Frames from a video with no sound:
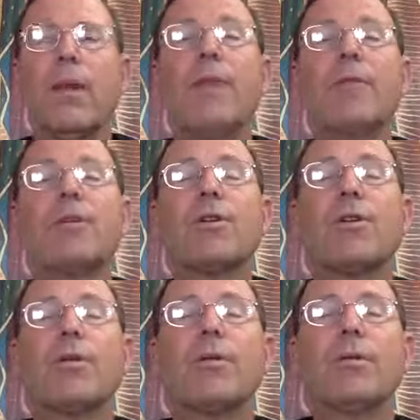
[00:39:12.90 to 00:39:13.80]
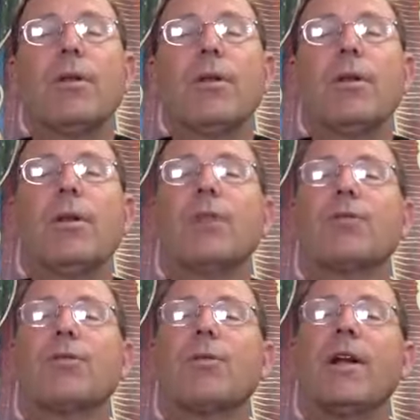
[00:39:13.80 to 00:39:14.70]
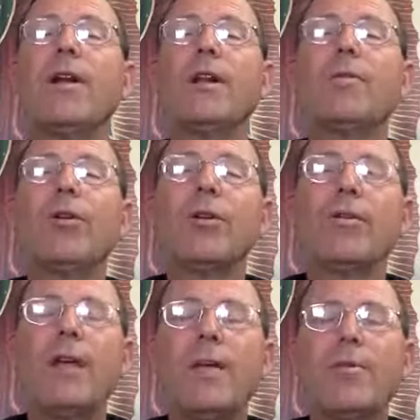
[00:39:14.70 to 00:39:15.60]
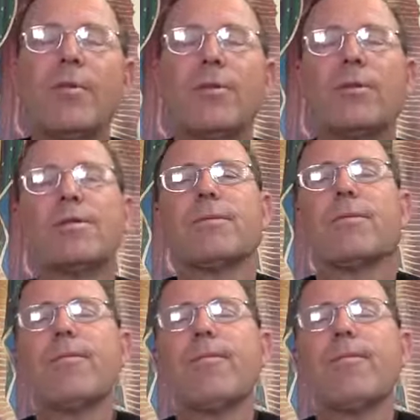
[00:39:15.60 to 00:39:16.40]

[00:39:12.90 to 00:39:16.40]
and he was heard. This we read in the book of Hebrews.